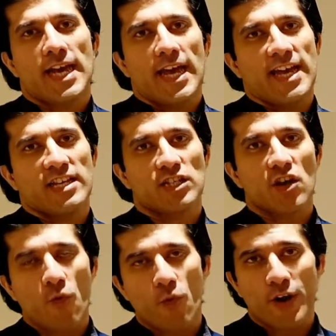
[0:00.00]
is
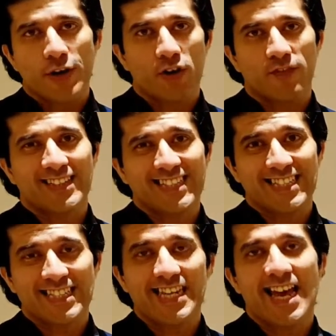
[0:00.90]
one of the
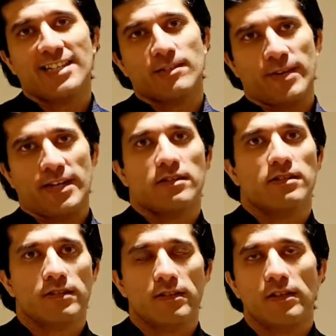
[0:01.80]
key
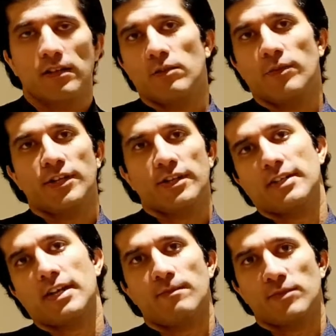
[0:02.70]
aspects uh, when it
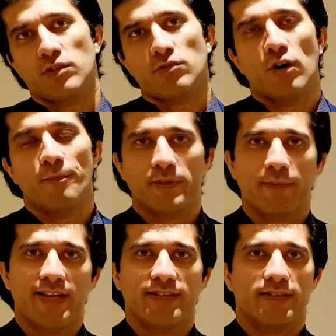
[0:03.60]
comes to
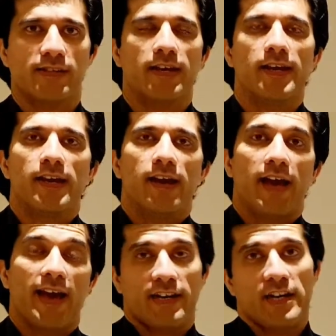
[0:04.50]
optimizing
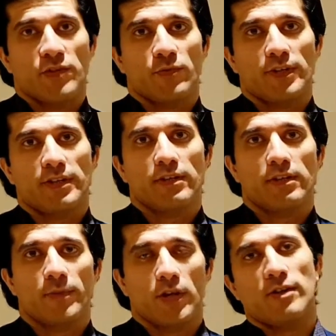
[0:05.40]
any network
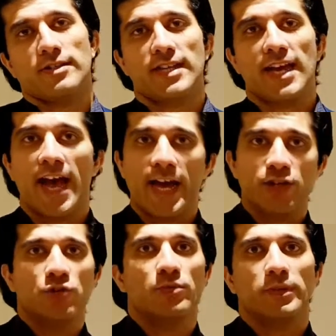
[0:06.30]
because
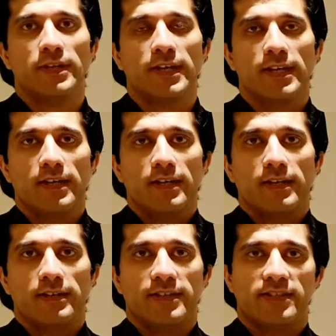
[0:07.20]
handover uh,
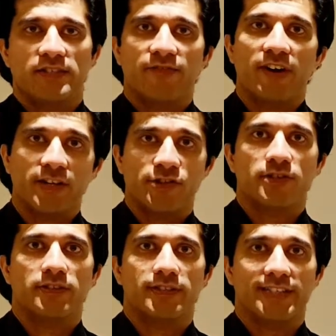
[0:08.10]
is the
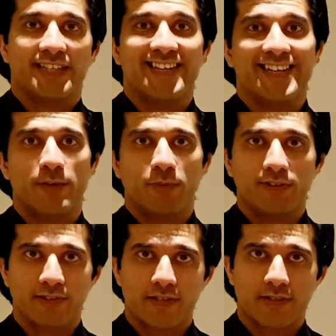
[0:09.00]
function that
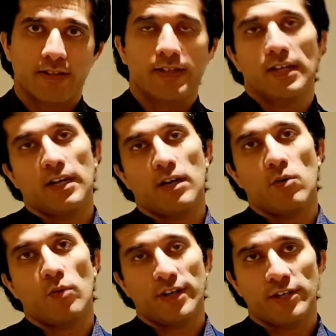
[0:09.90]
enables uh,
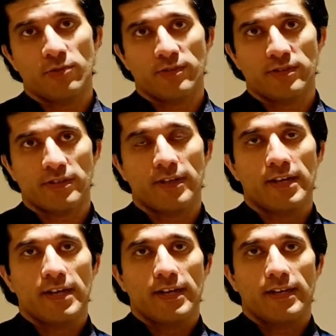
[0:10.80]
one user
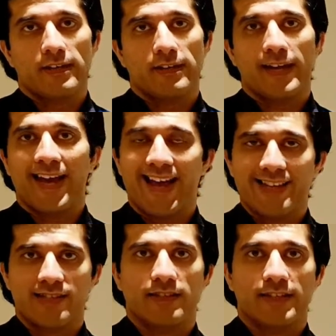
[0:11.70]
uh,
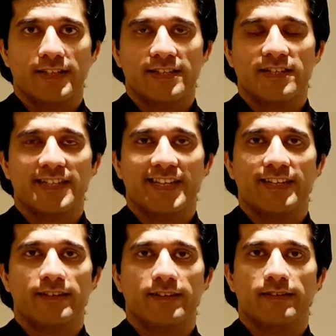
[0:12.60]
as it is
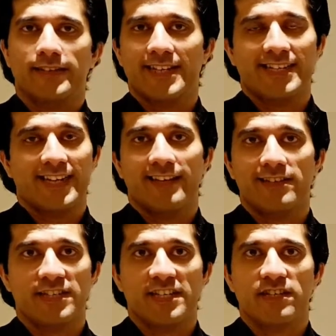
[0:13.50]
getting
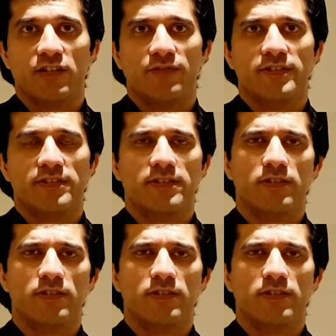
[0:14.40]
LTE services,